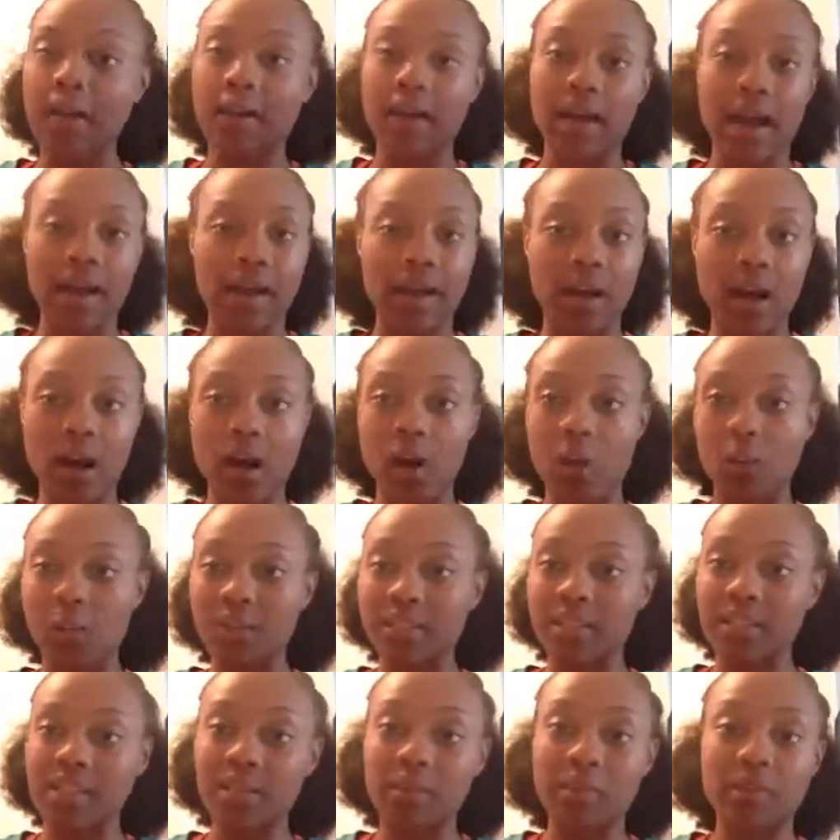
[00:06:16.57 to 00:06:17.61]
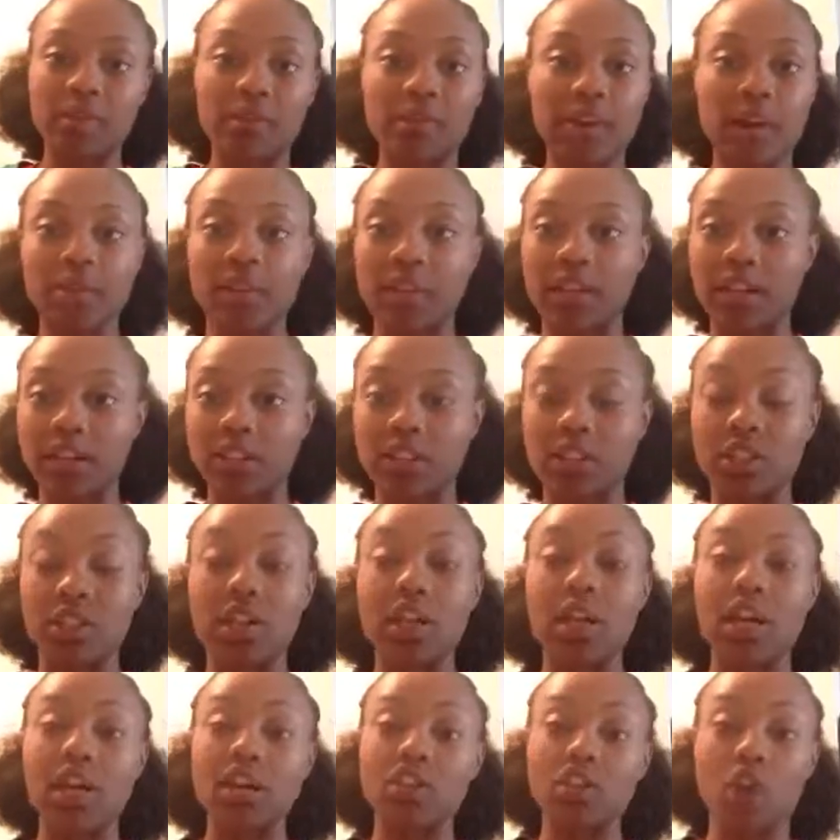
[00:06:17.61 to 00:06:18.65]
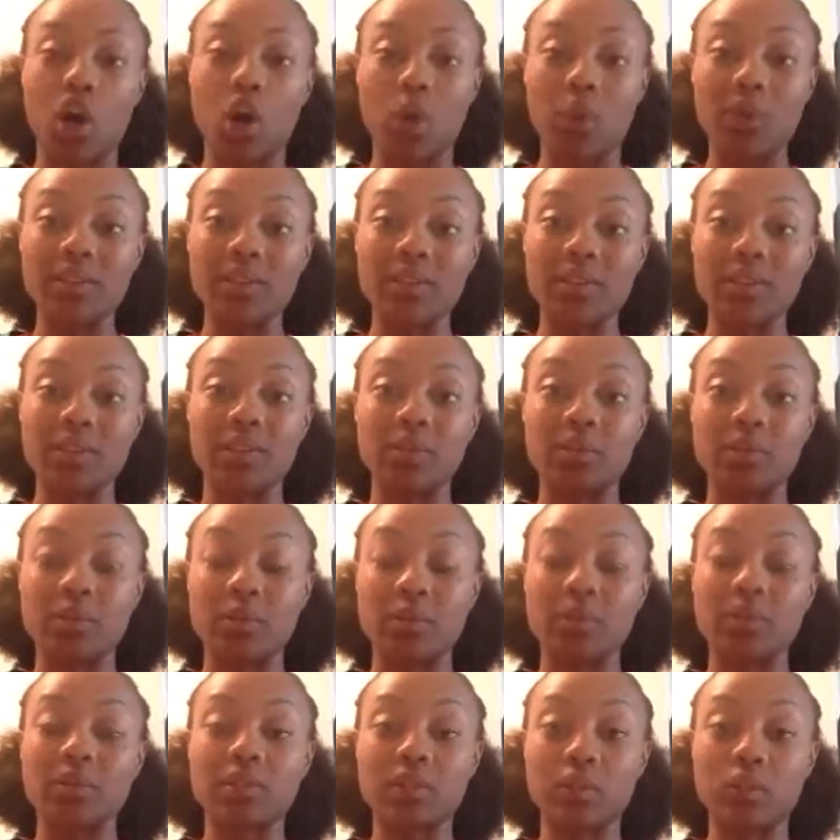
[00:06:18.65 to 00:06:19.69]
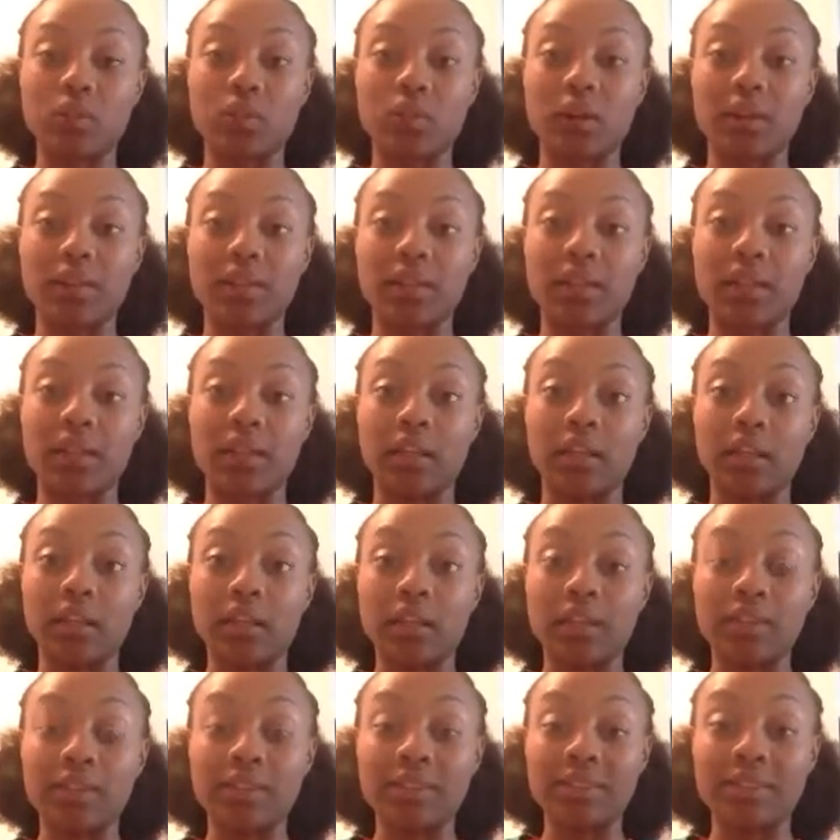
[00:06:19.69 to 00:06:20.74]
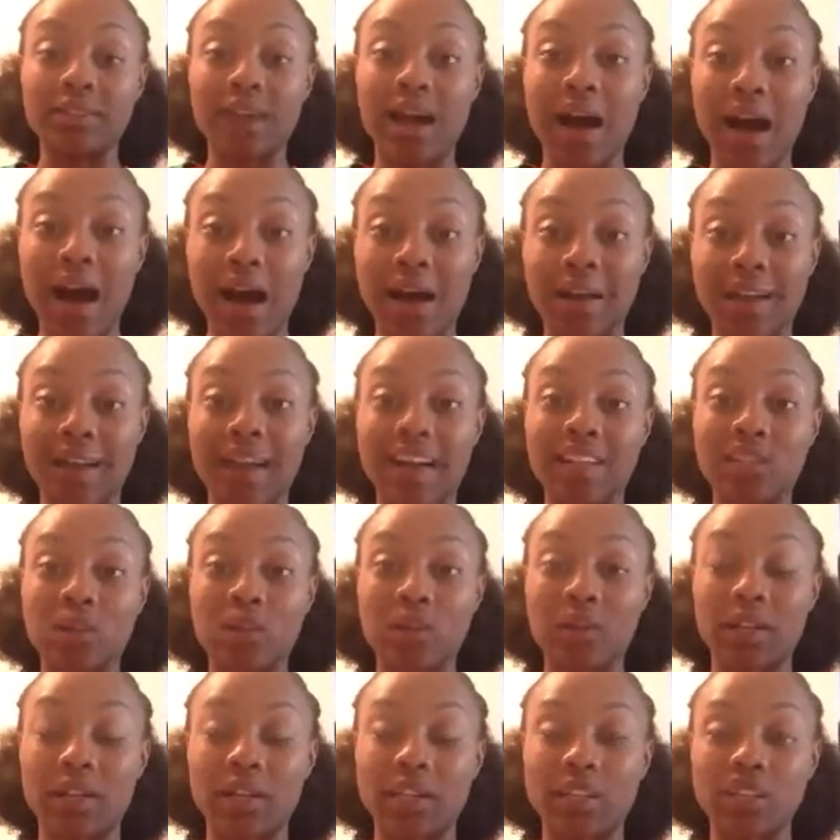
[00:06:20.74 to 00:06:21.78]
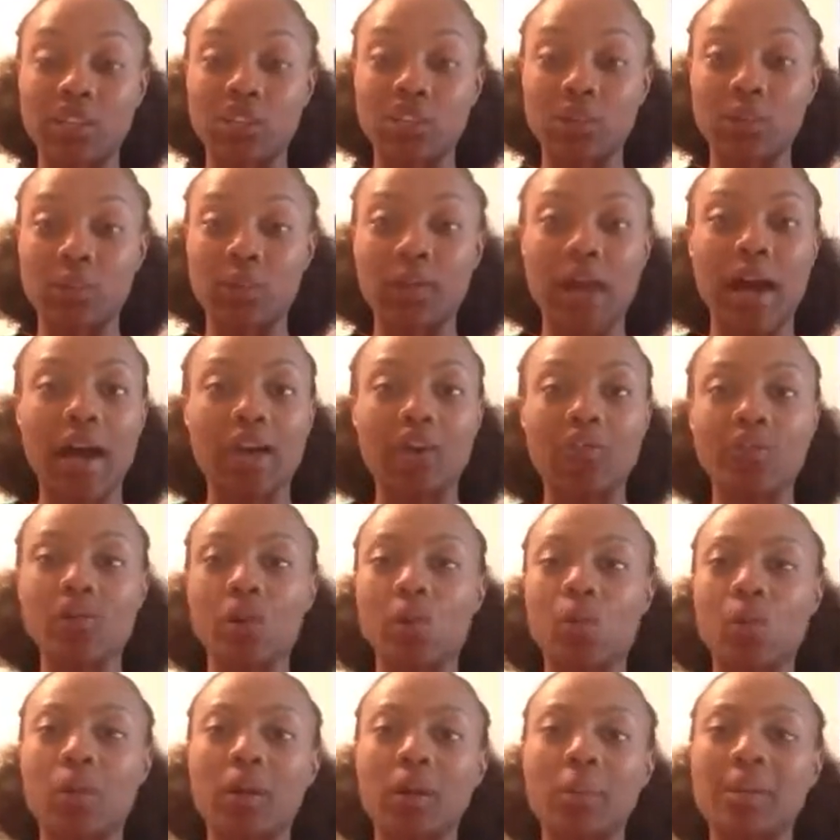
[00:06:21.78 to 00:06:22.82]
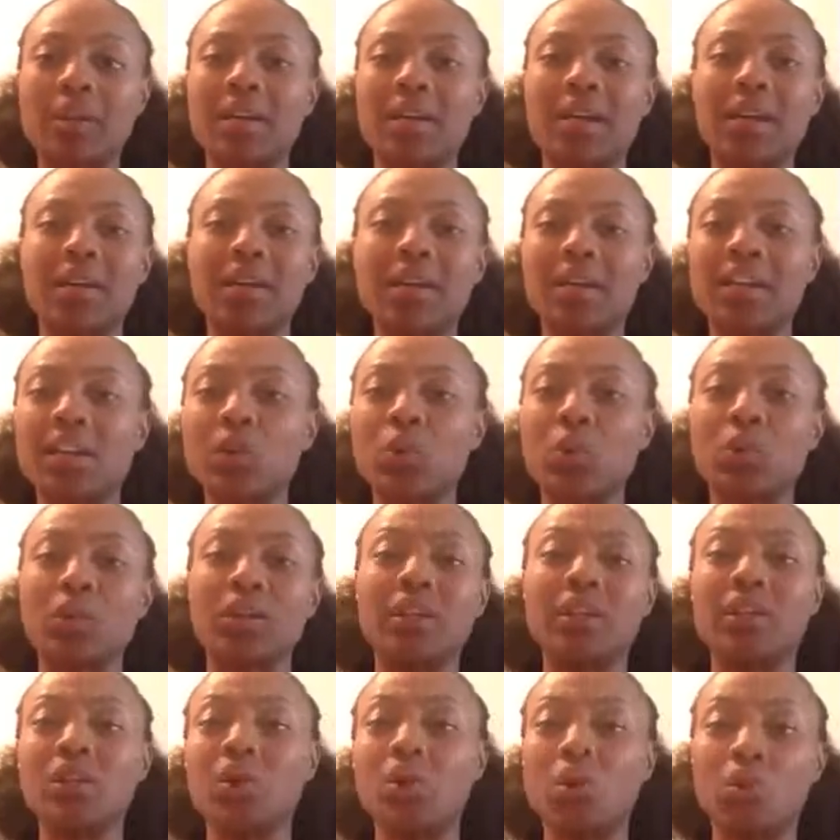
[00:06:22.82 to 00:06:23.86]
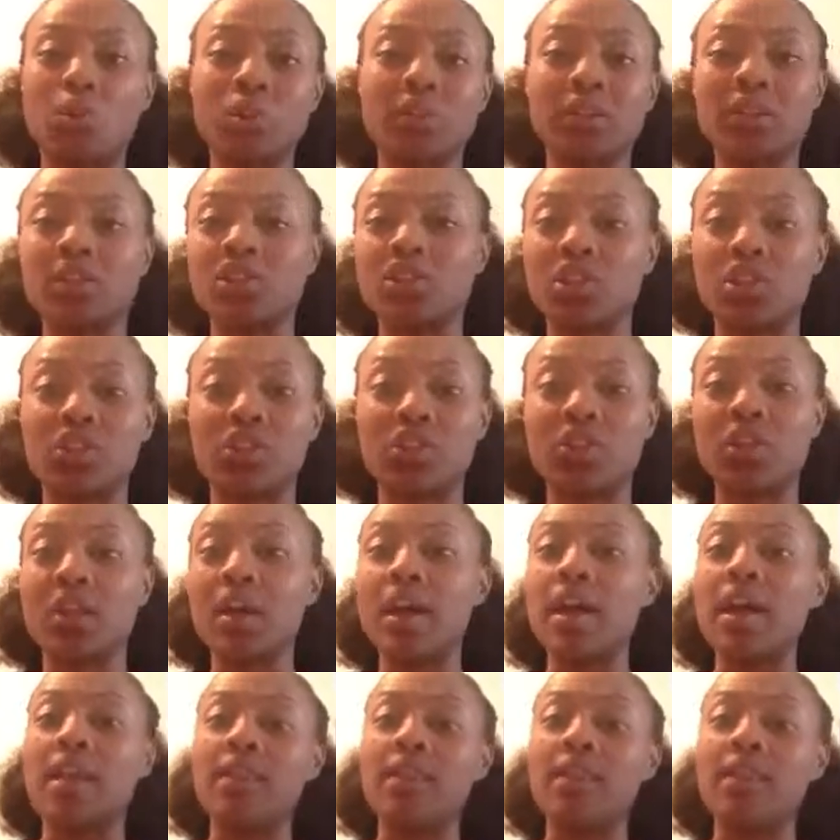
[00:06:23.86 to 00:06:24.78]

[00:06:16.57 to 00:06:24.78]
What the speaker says: God always has to be the foundation. It's always good to be with someone that loves God and has a relationship with God. You don't want to be unequally yoked with each other.